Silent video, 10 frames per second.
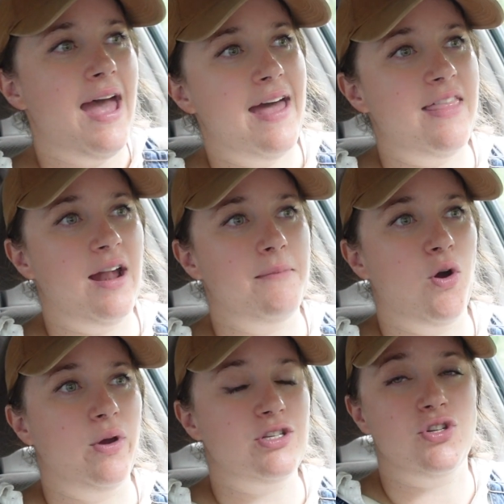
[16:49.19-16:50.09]
and then I'm
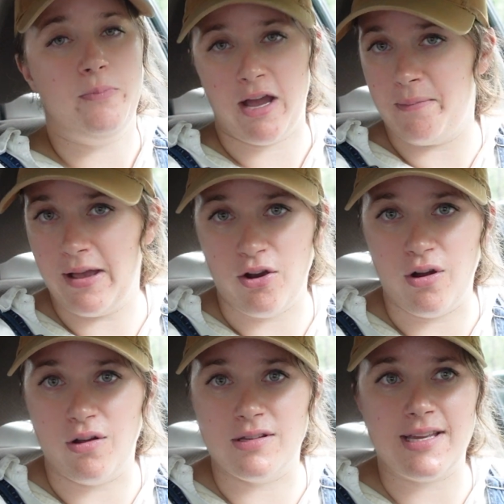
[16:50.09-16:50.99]
going to pick up my
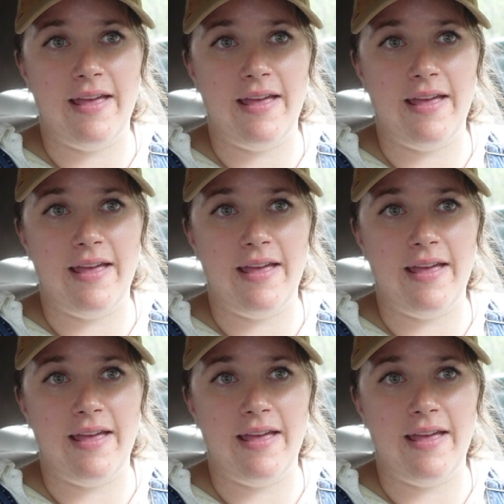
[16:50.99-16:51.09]
girls.